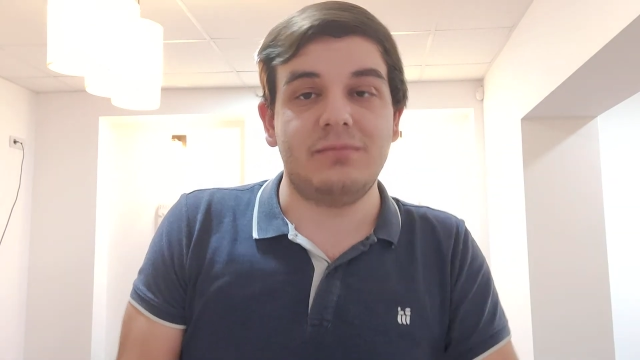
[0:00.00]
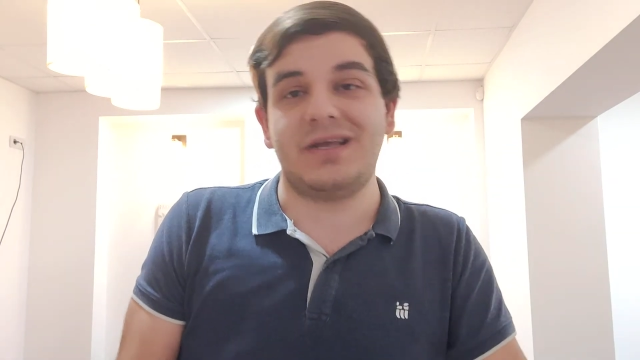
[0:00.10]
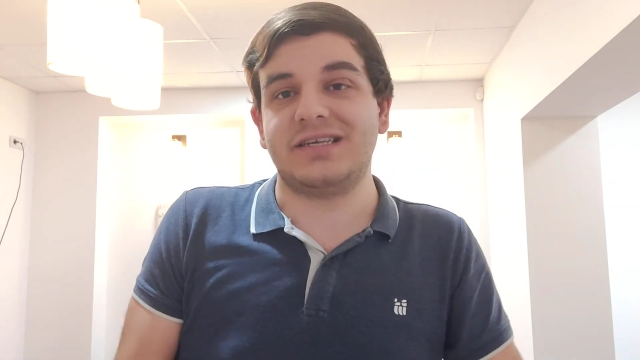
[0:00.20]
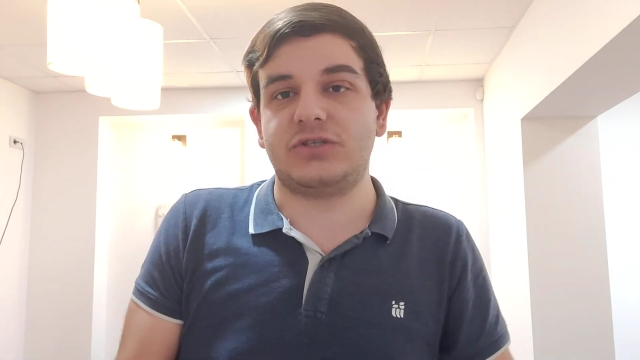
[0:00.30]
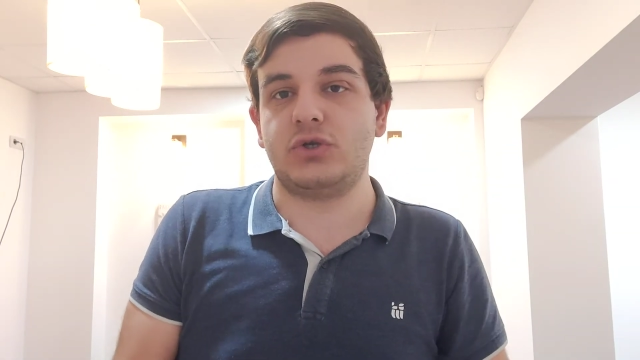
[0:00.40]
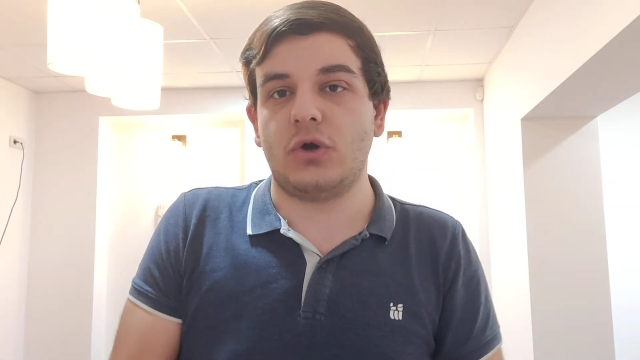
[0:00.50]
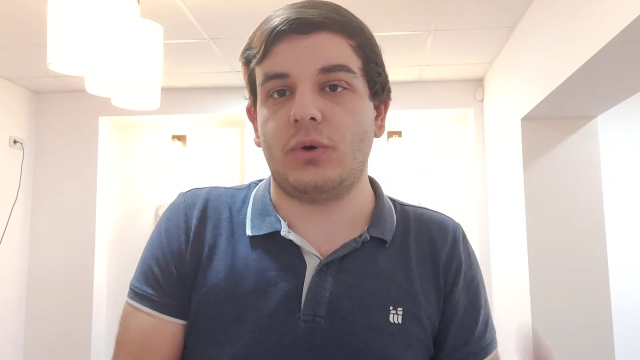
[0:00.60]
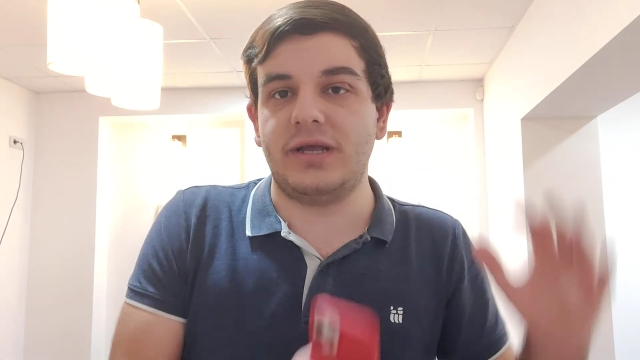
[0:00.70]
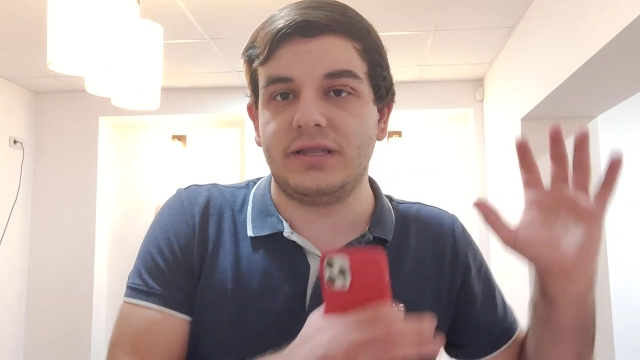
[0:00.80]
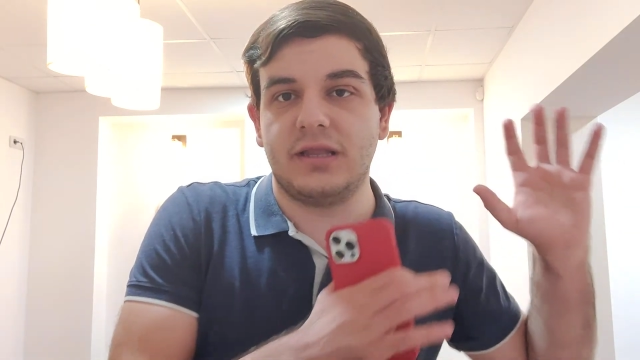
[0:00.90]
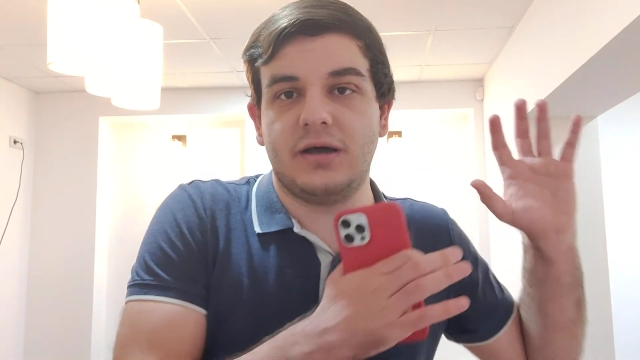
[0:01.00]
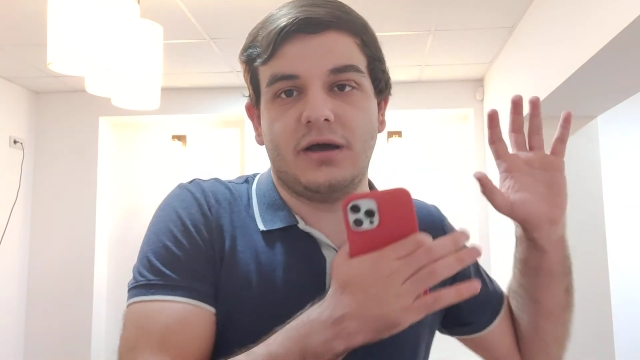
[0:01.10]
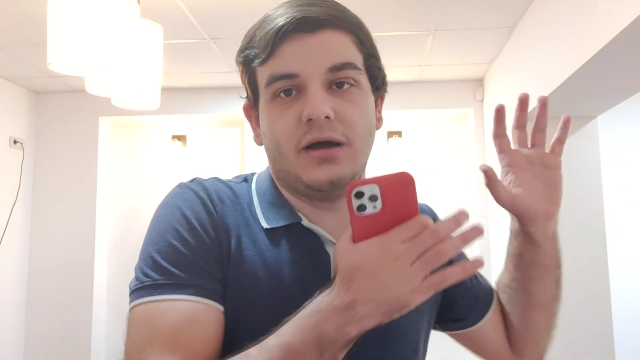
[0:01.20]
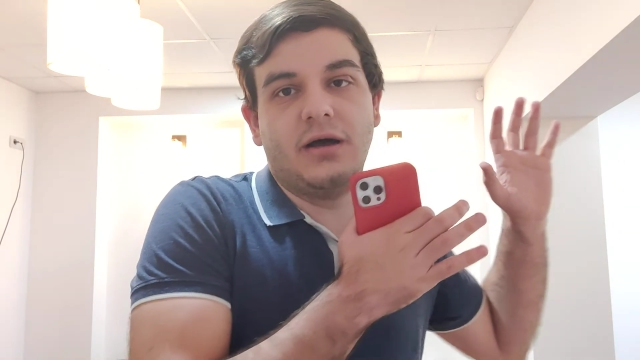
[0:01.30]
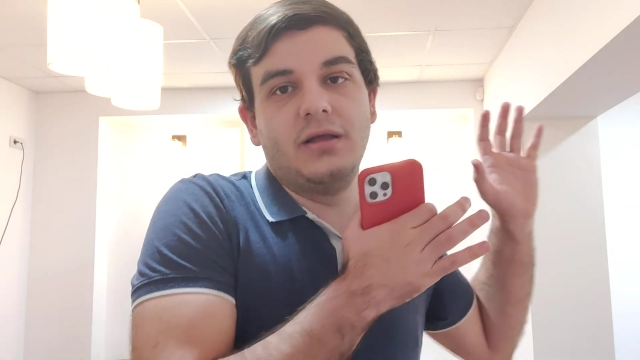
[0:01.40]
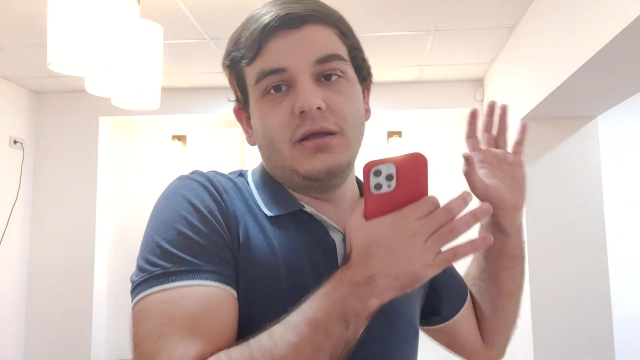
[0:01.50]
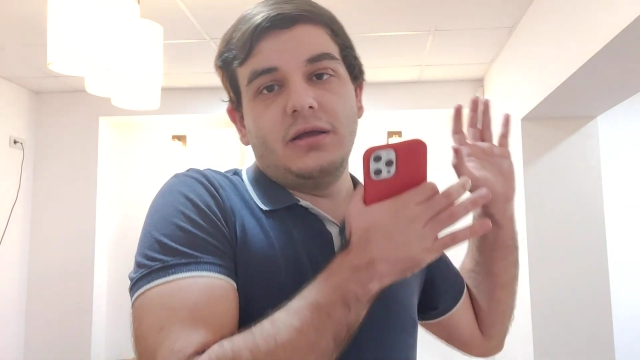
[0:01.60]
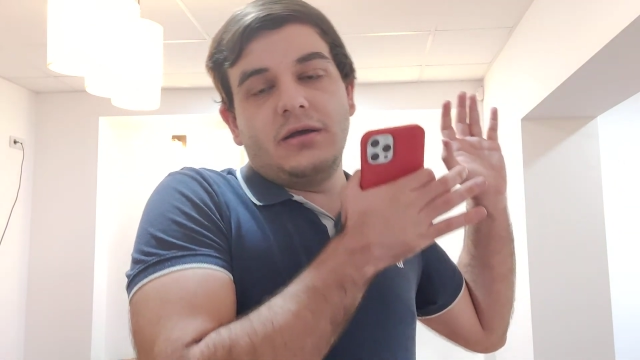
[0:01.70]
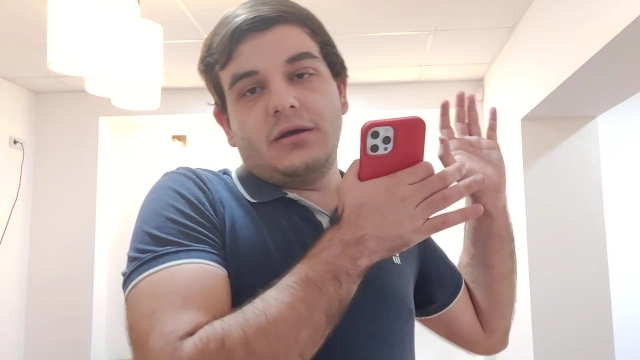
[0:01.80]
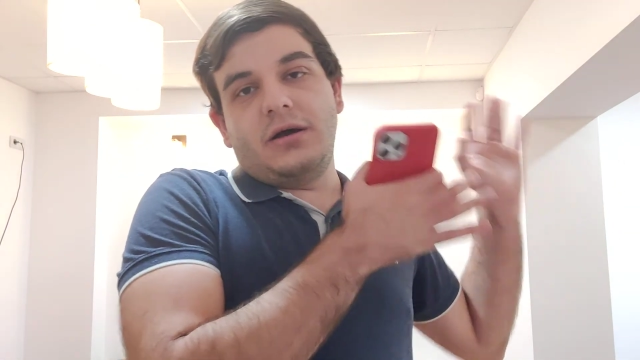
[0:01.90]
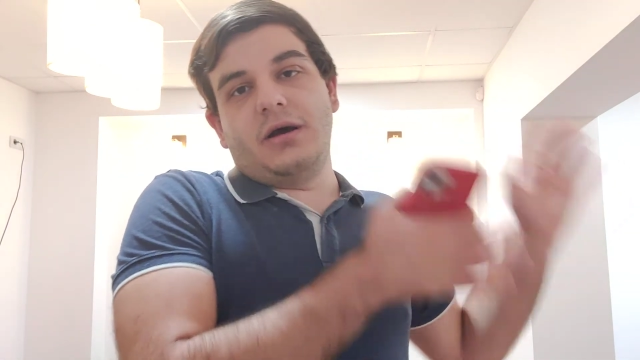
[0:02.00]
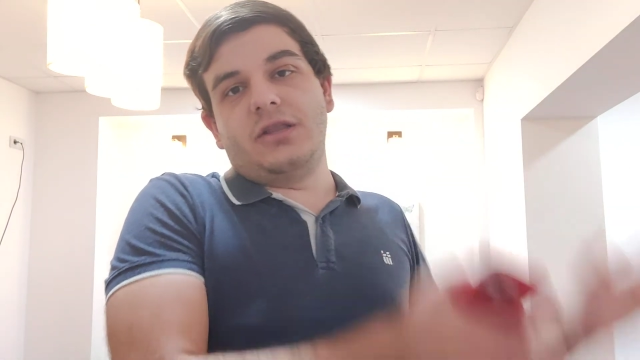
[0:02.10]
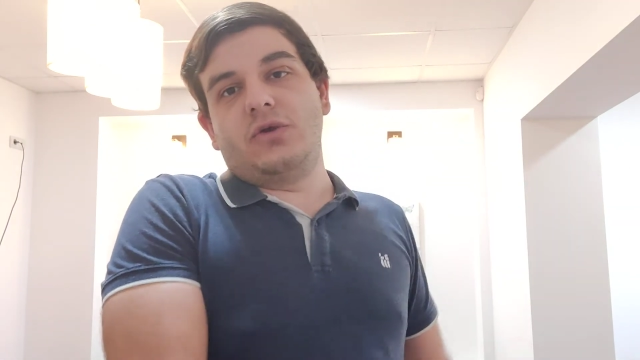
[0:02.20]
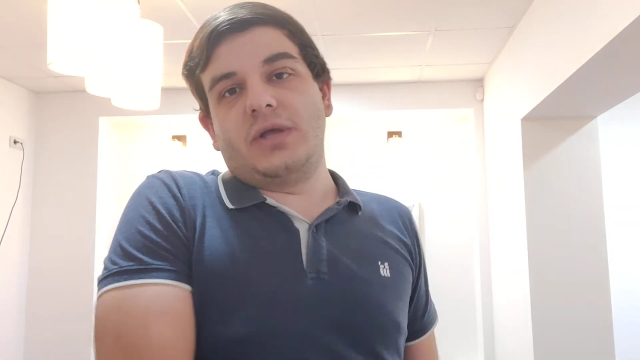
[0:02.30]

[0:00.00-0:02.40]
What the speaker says: because you know in the